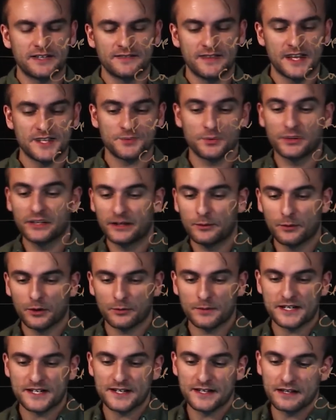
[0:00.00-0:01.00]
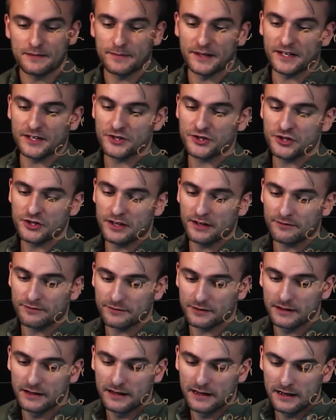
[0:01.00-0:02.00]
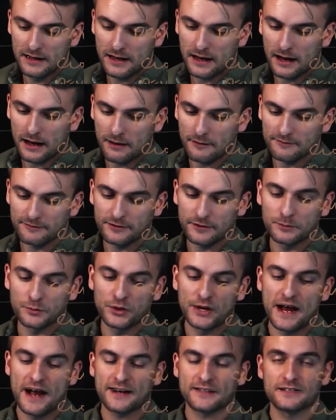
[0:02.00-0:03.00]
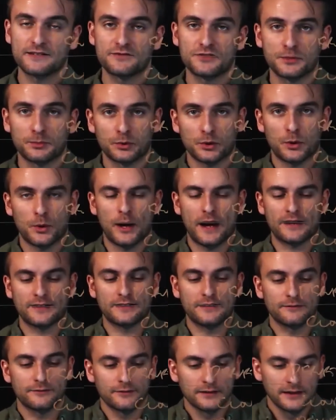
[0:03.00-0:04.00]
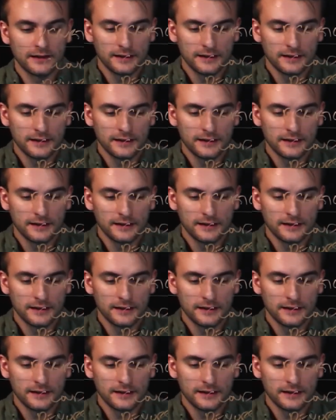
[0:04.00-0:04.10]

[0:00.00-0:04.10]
And that's really where we see the biggest shift from reactive to proactive.